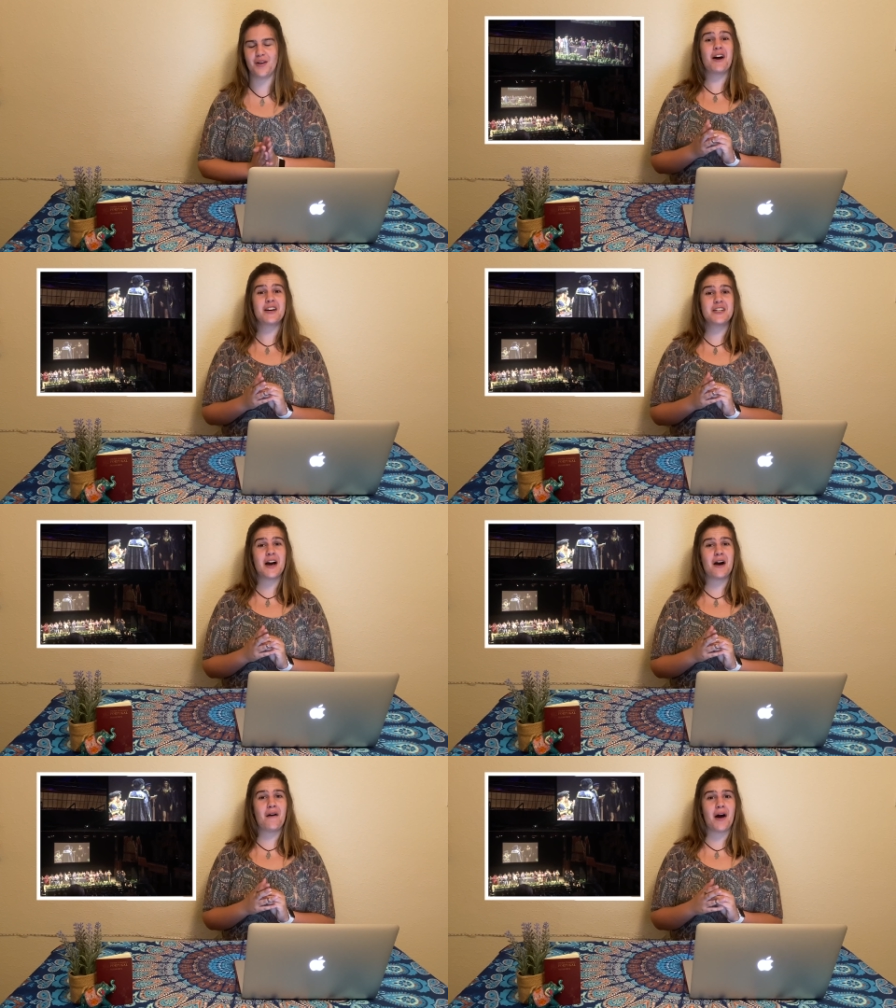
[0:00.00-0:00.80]
Right
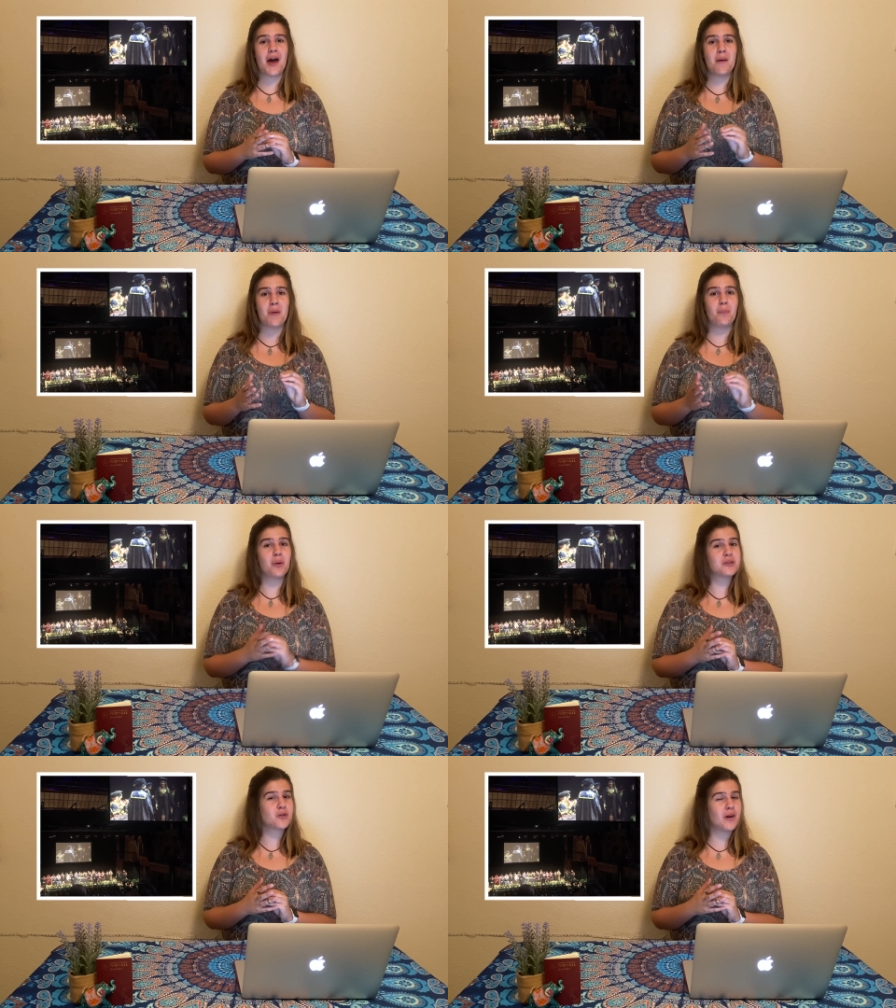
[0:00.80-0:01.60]
now, I am a
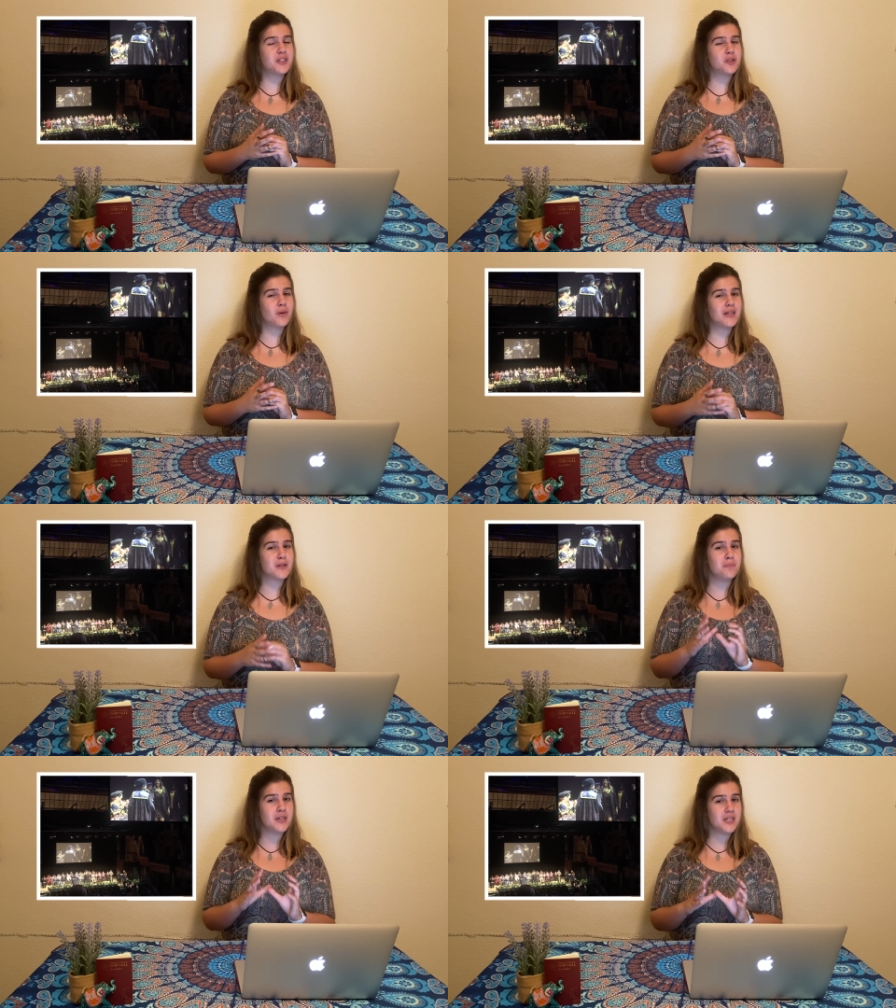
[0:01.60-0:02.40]

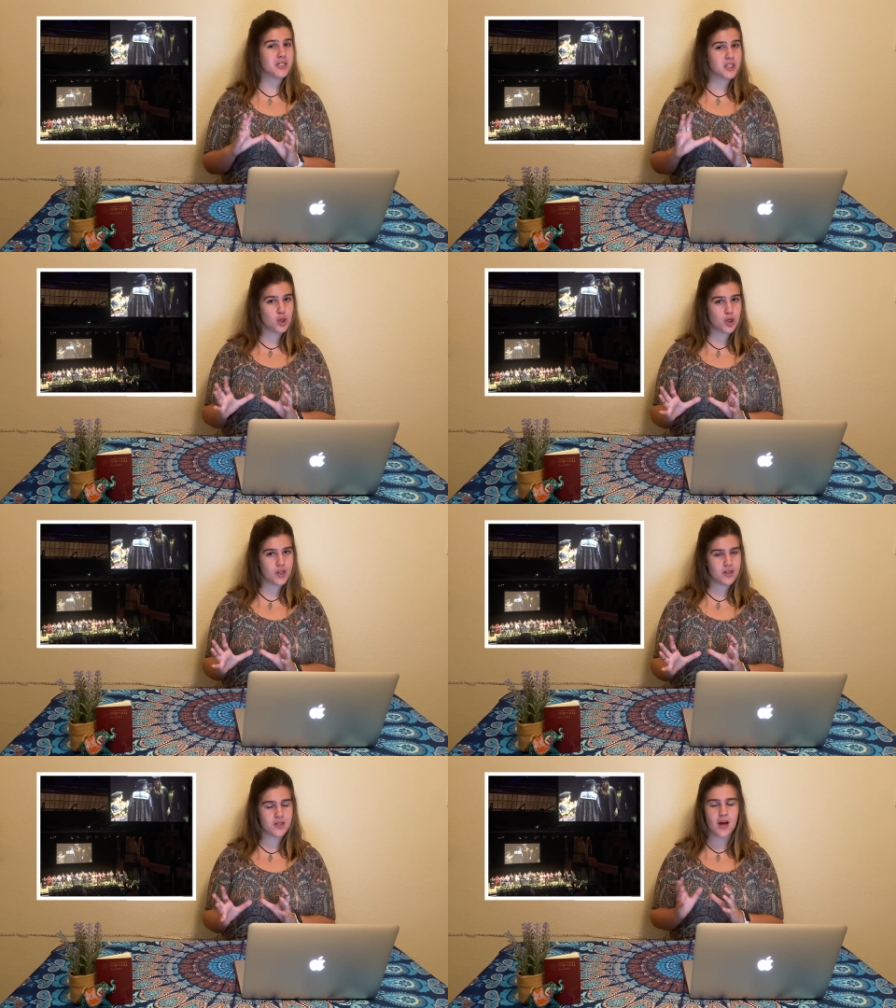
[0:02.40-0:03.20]
postgraduate media
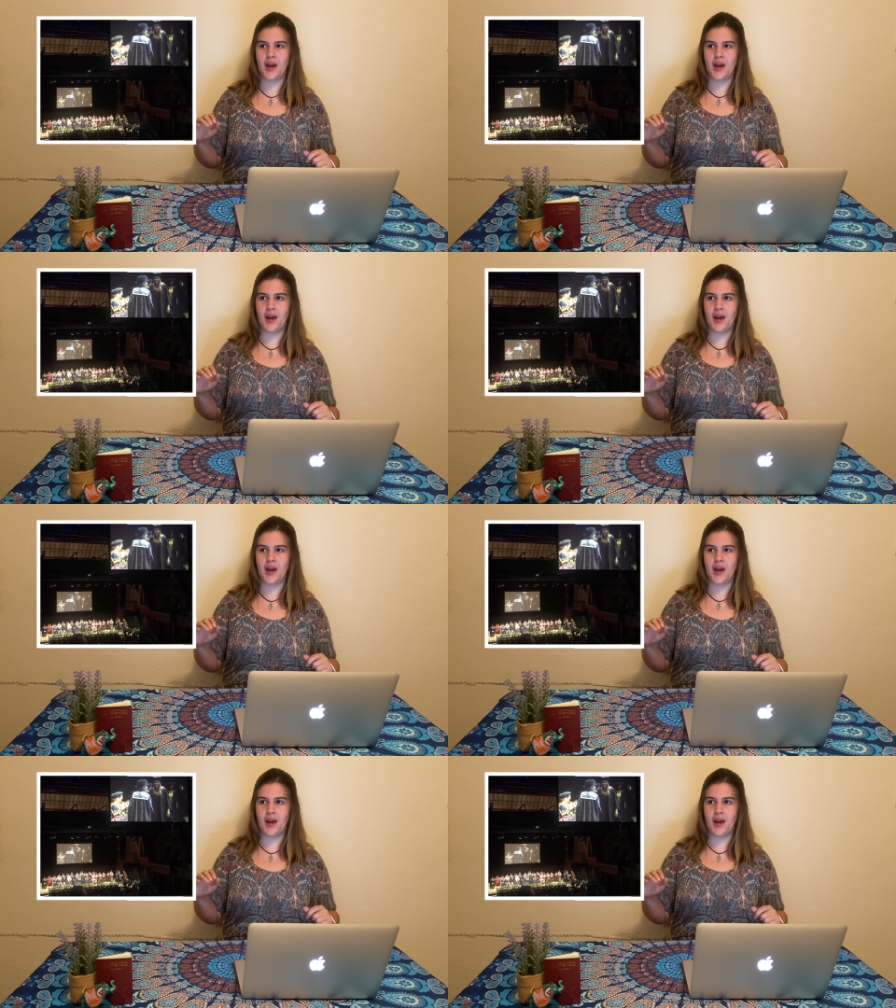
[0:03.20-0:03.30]
student,